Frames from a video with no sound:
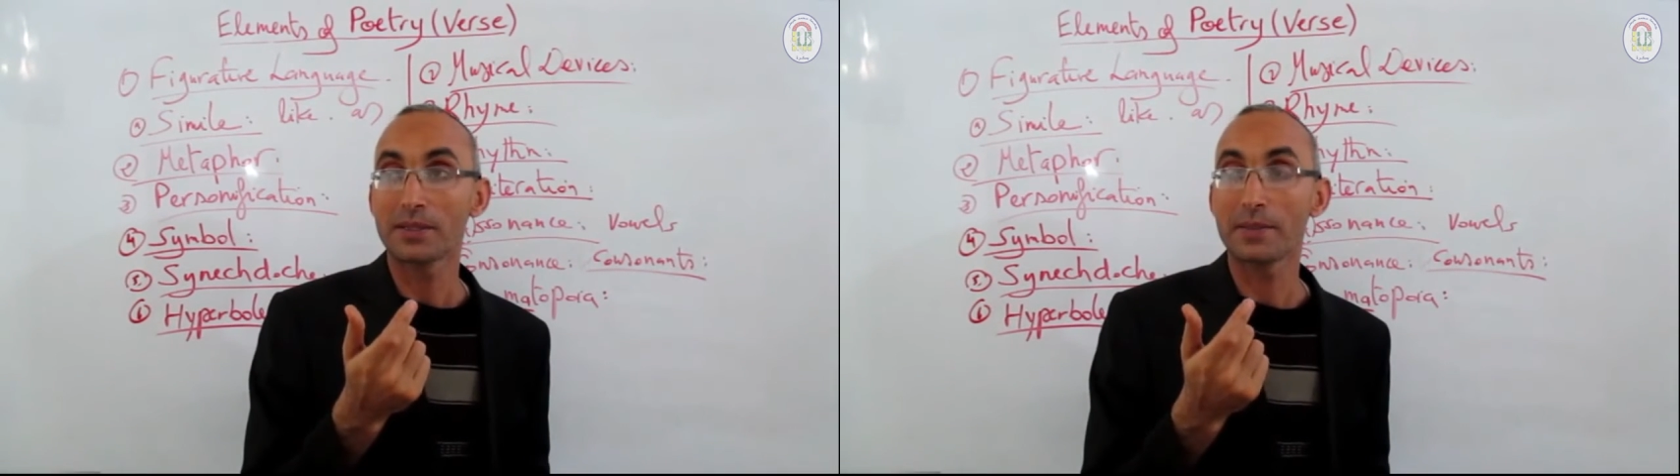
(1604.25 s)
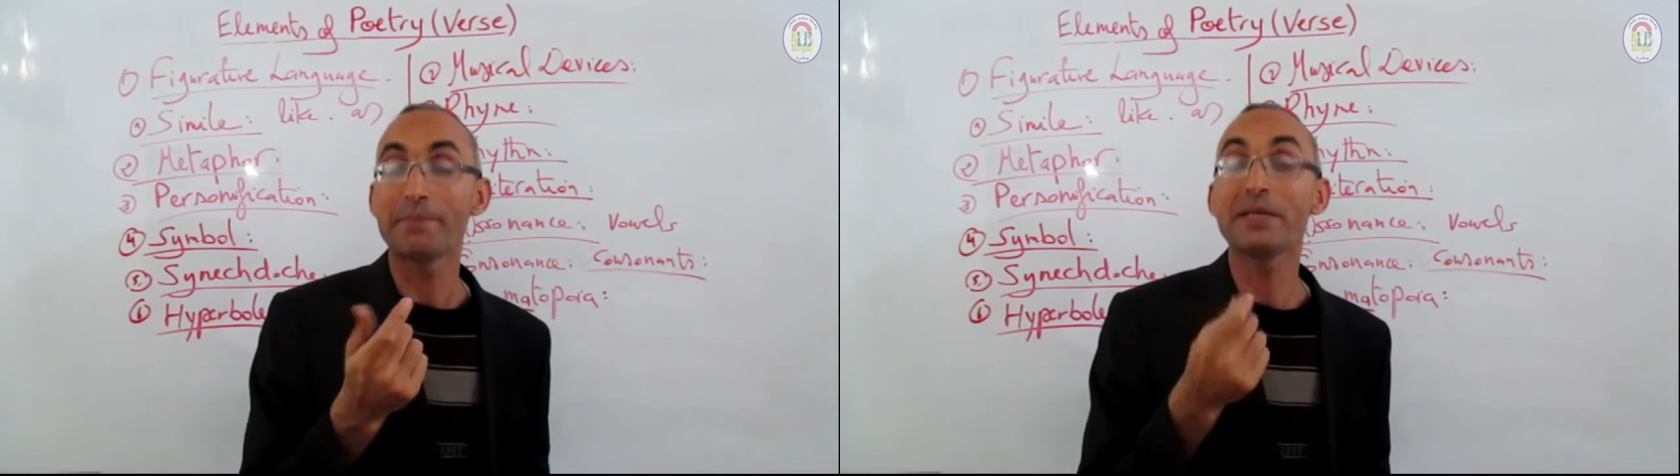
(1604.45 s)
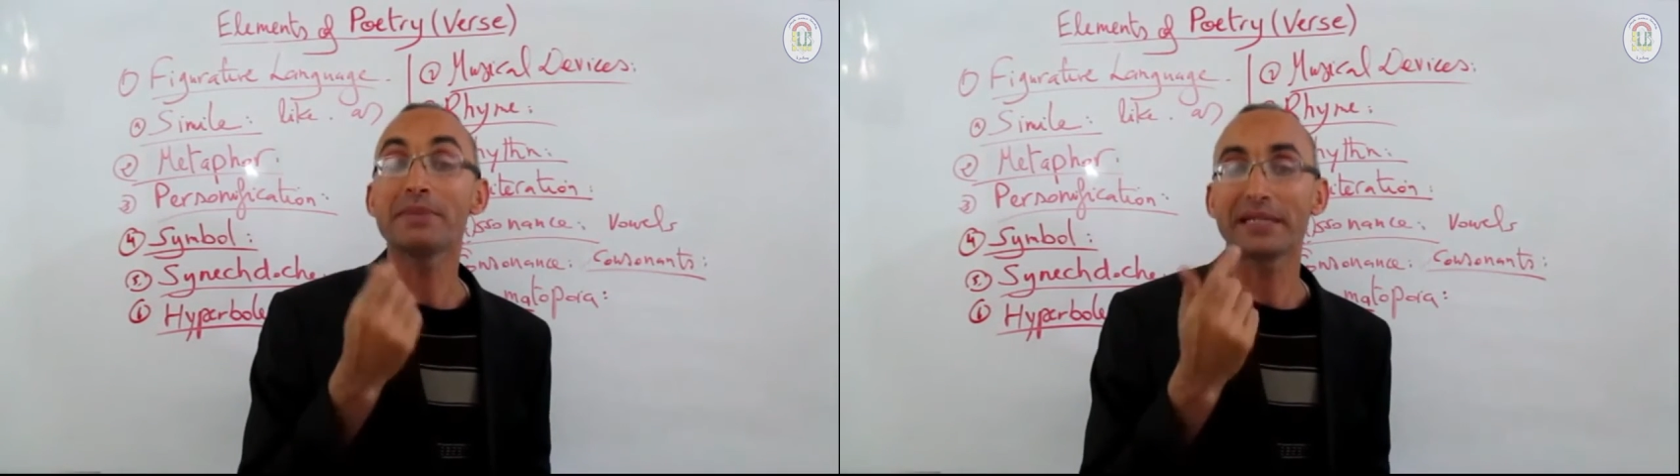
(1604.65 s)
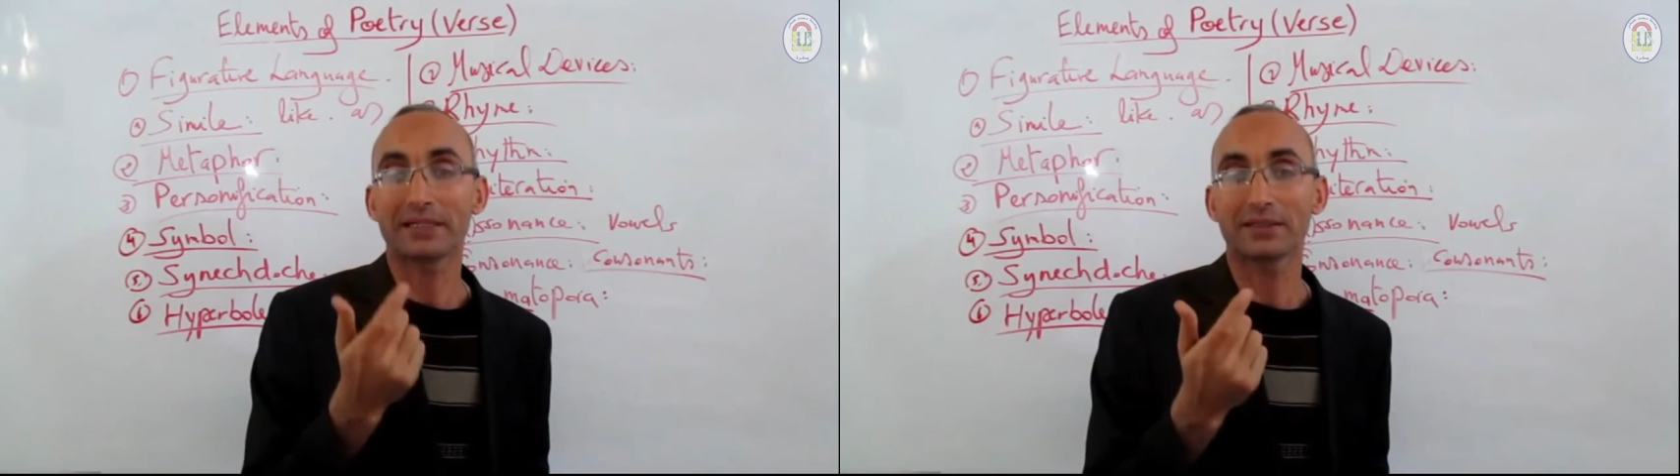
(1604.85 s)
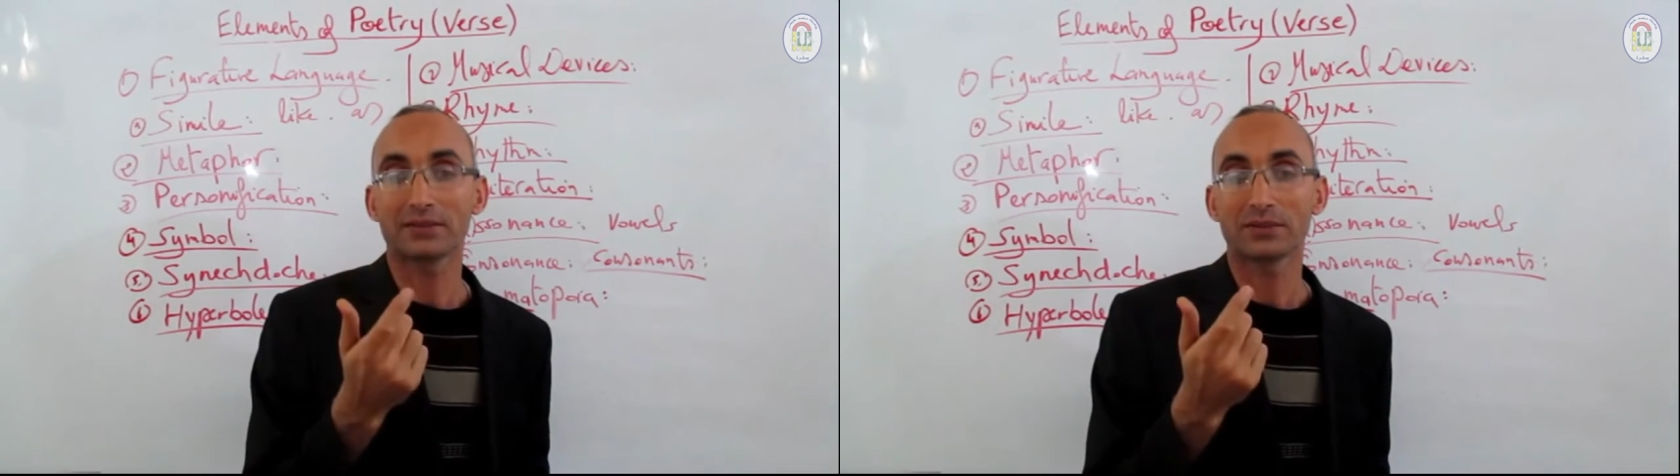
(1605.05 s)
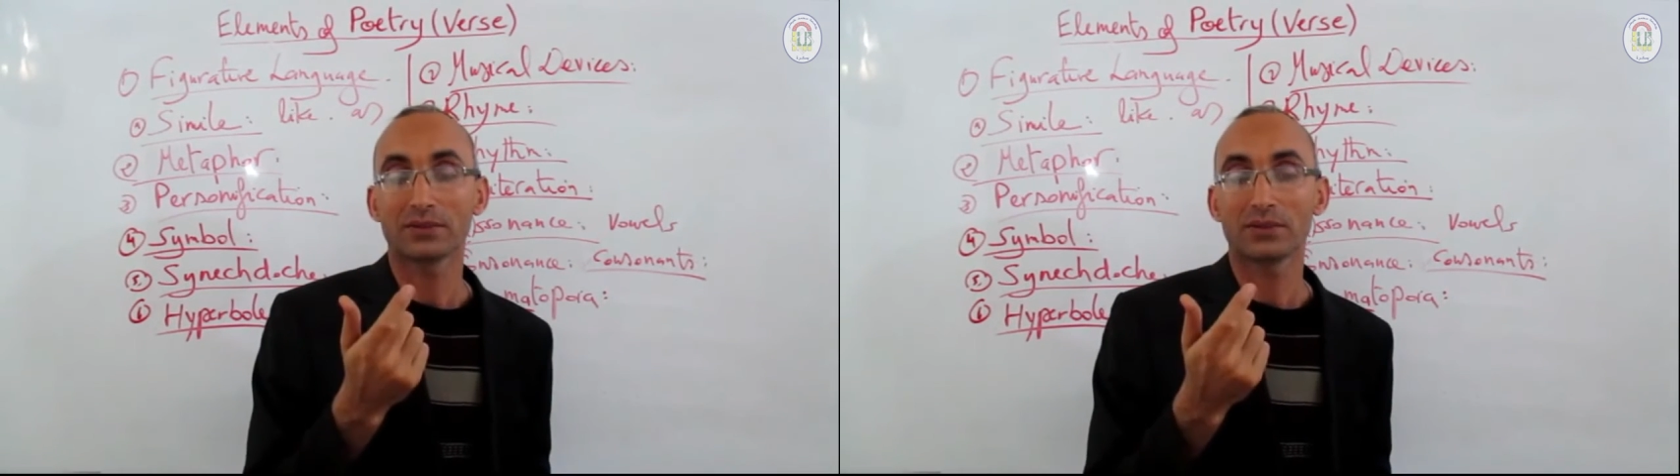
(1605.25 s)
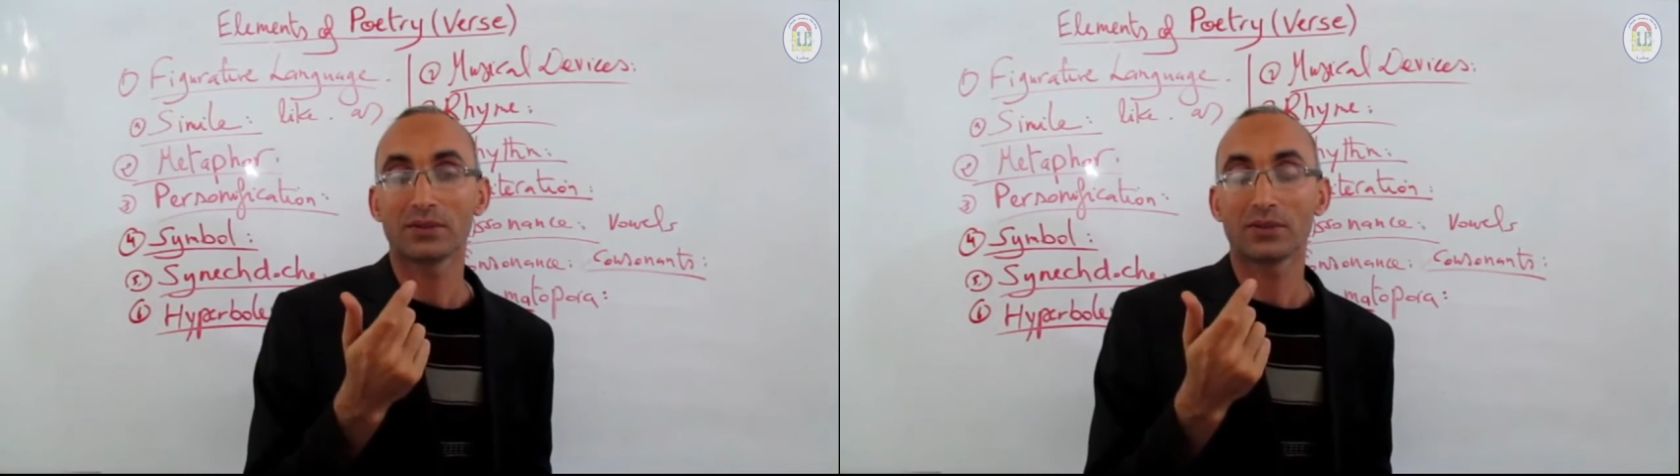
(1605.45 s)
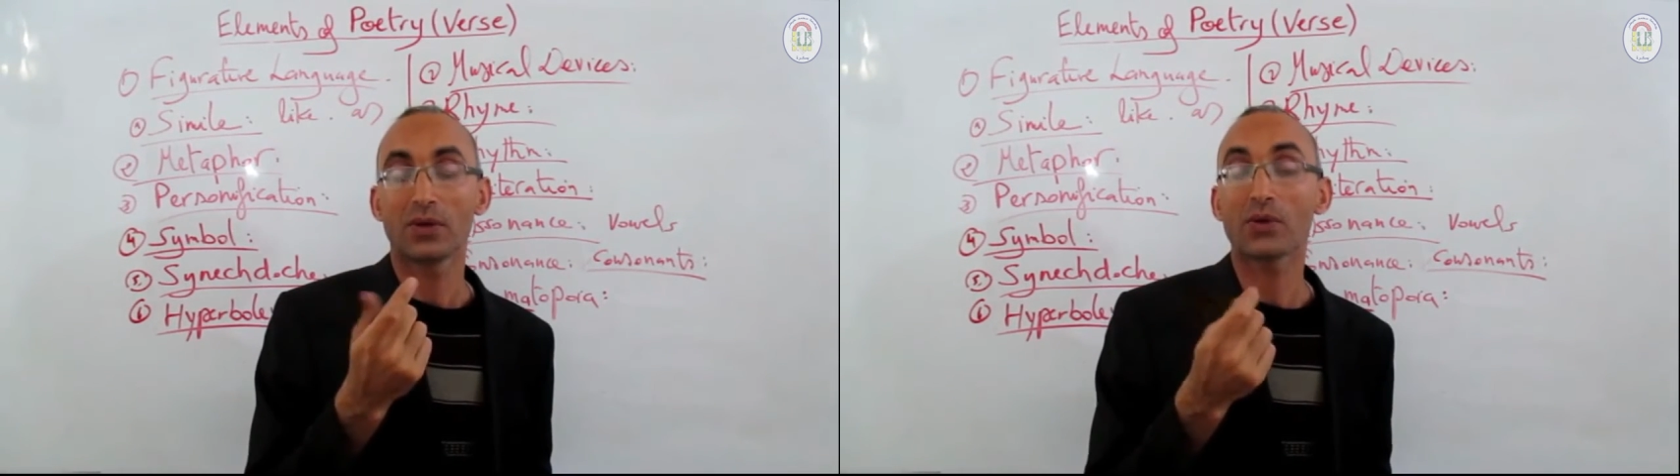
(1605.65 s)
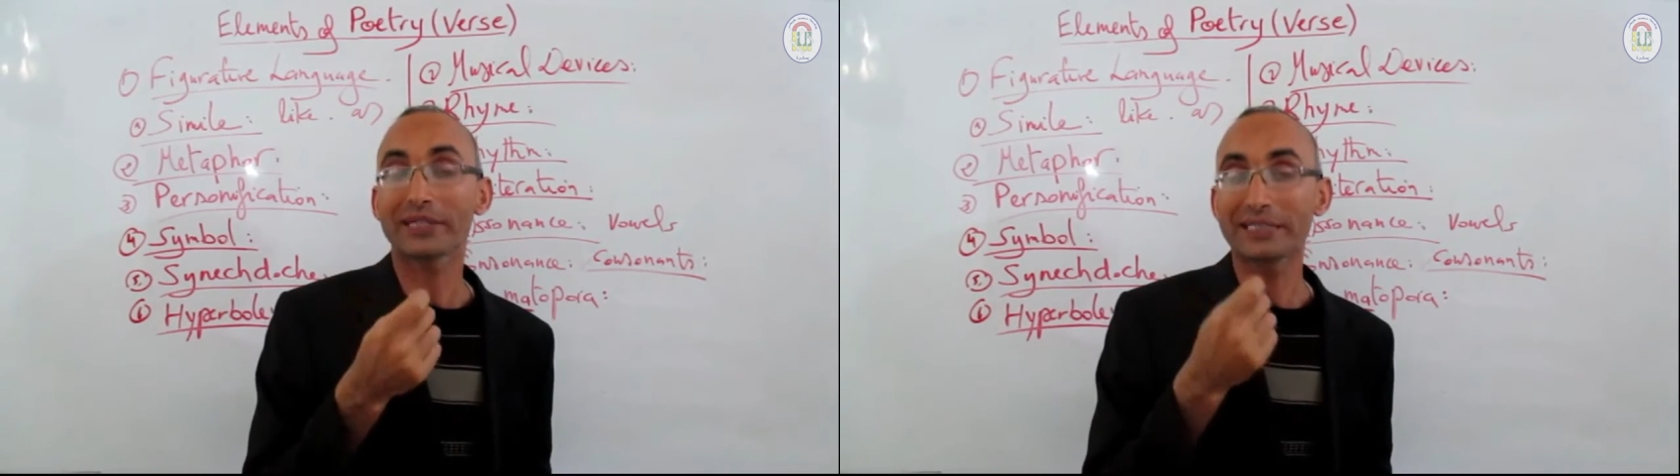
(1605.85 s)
mimic or